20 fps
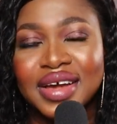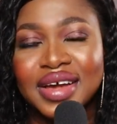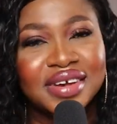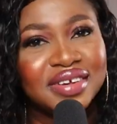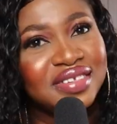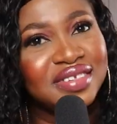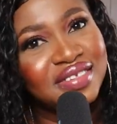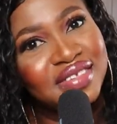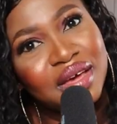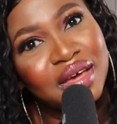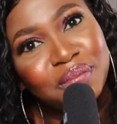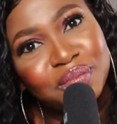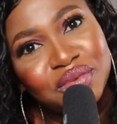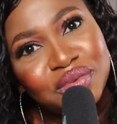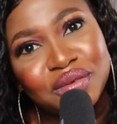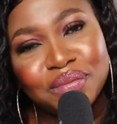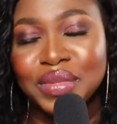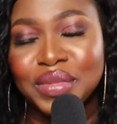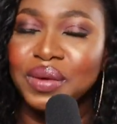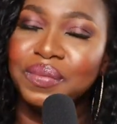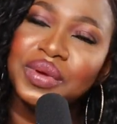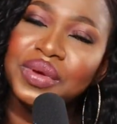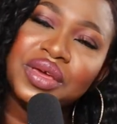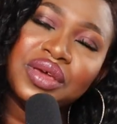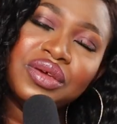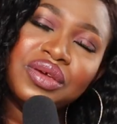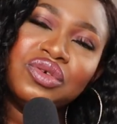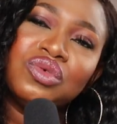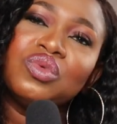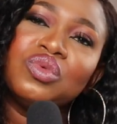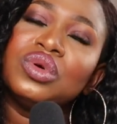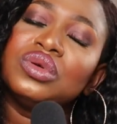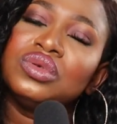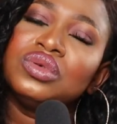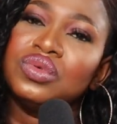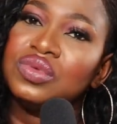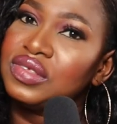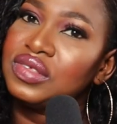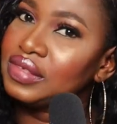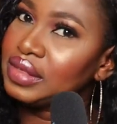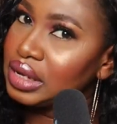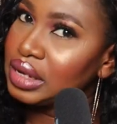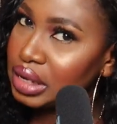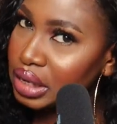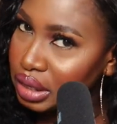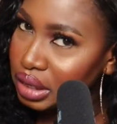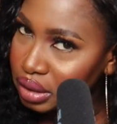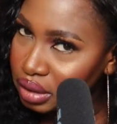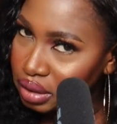except maybe you want to steal.